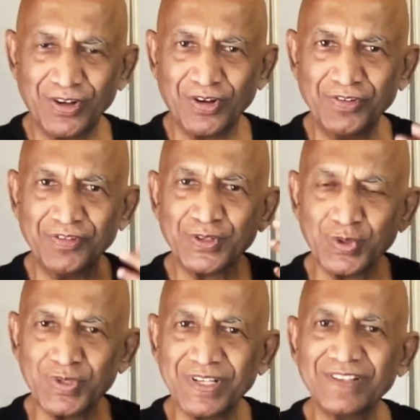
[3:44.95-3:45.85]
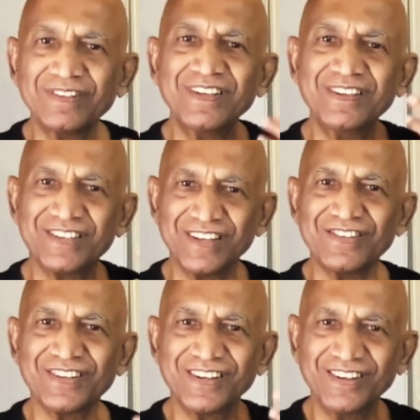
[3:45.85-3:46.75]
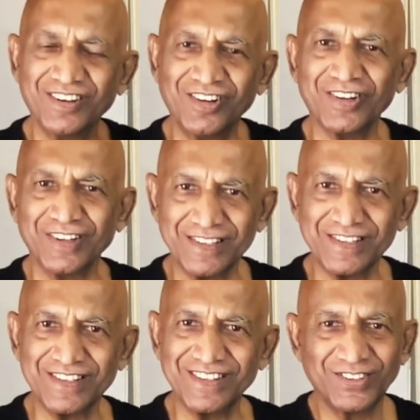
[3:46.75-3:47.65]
of using the sensory organs.